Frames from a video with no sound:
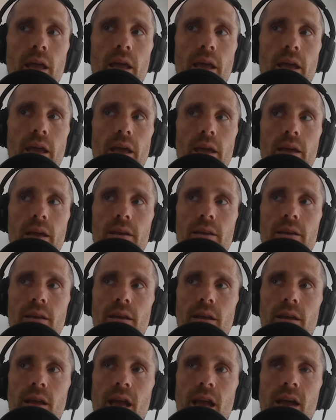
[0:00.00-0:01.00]
And
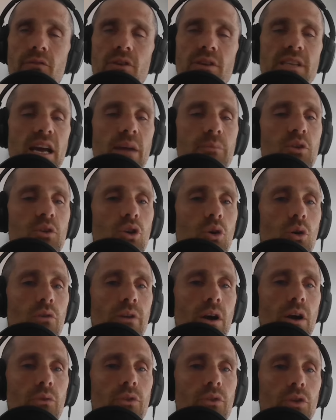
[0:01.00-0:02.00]
every time you go
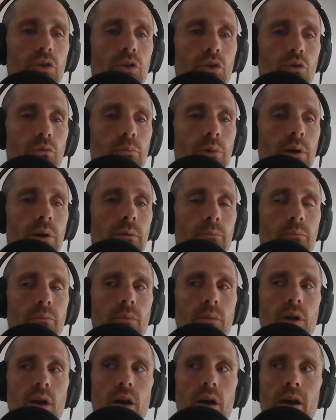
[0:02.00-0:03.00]
around the loop,
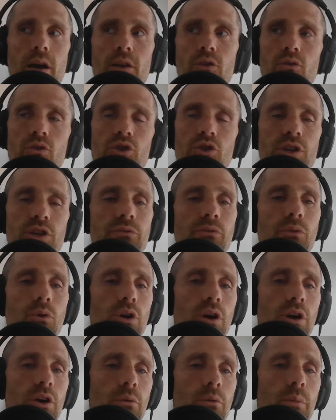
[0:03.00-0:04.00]
uh, usually it's
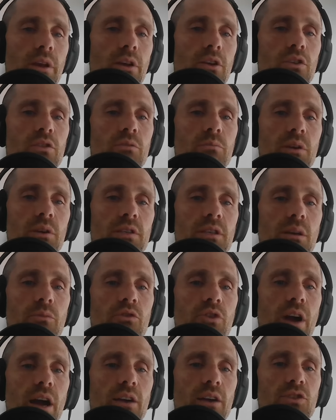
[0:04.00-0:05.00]
400 meters, but some
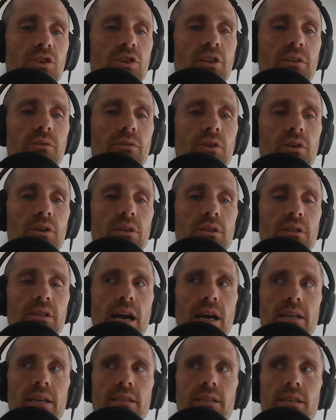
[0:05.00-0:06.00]
tracks are different
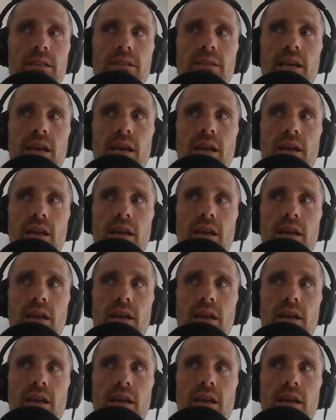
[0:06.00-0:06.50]
sizes.